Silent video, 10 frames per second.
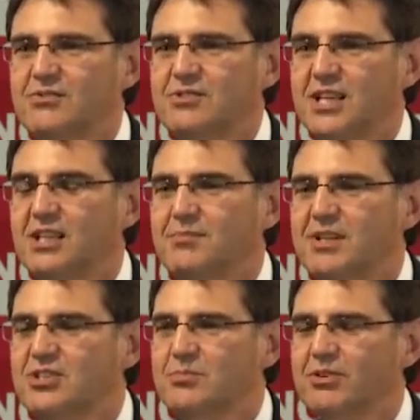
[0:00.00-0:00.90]

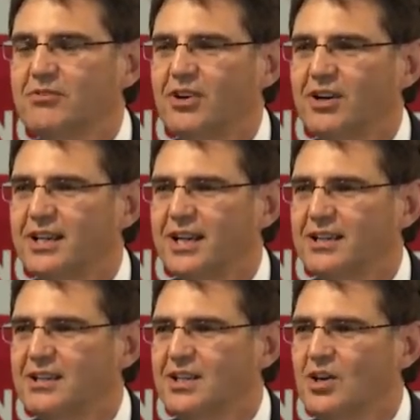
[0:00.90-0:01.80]
telemedicine
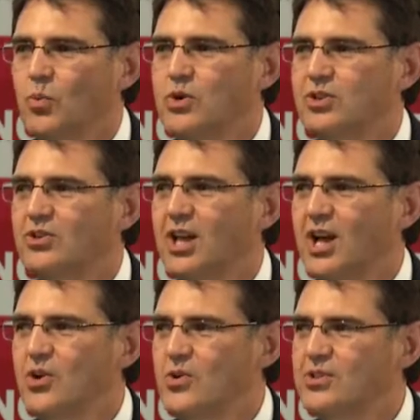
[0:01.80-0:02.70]
provider were to
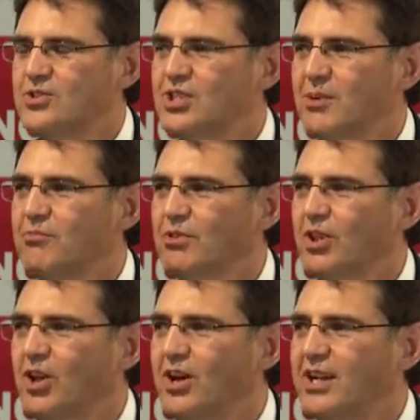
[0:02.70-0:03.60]
know that some
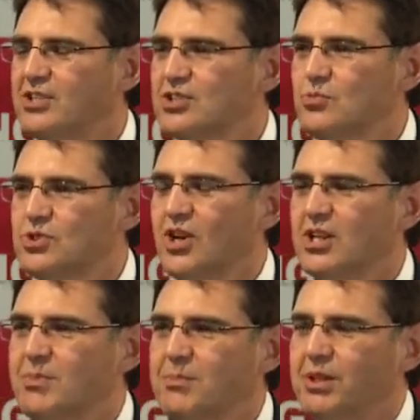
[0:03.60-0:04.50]
reliance was
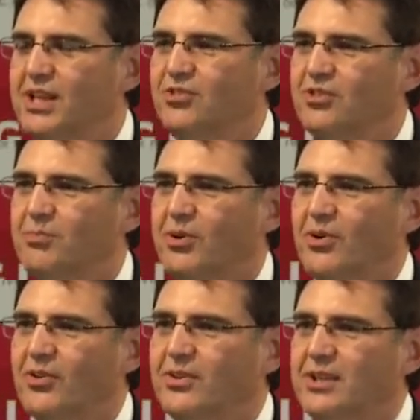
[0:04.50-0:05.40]
going to be placed
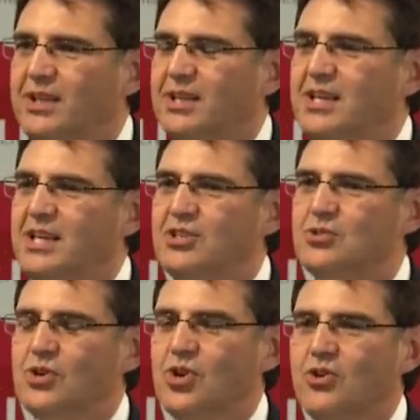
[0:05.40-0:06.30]
upon his
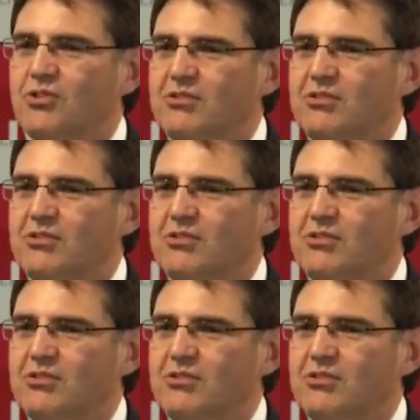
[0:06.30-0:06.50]
or her